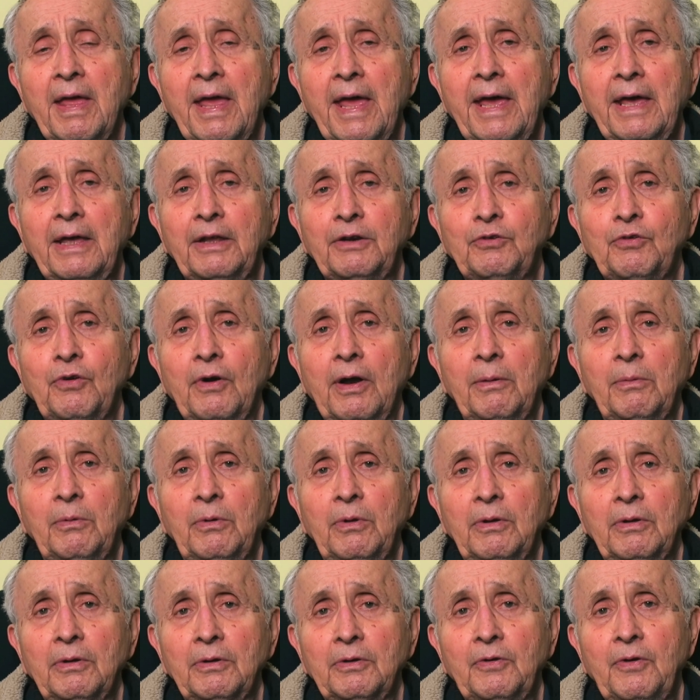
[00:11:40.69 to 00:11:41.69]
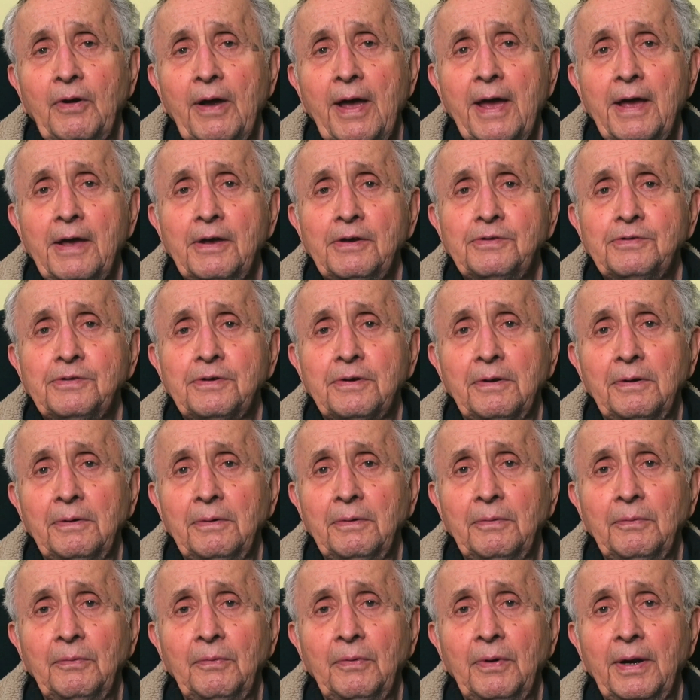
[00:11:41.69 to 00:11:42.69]
had trouble or crashed
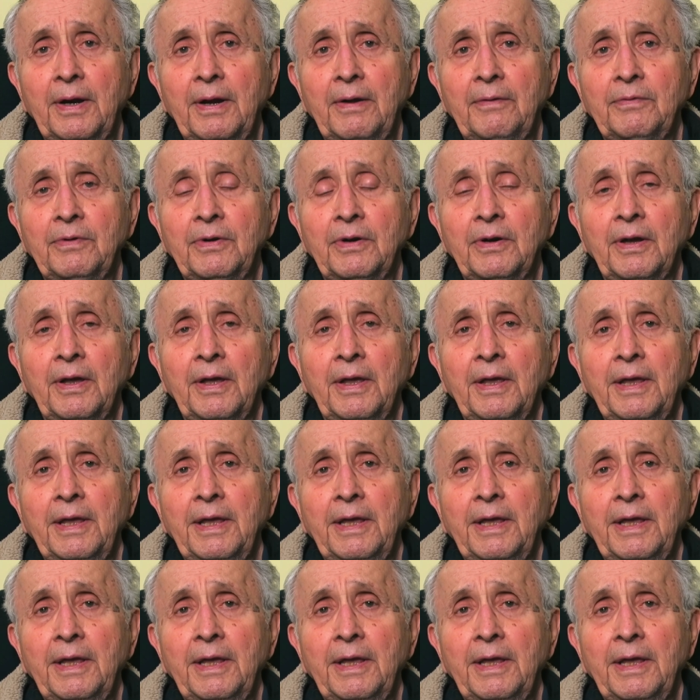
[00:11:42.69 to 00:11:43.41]
or whatever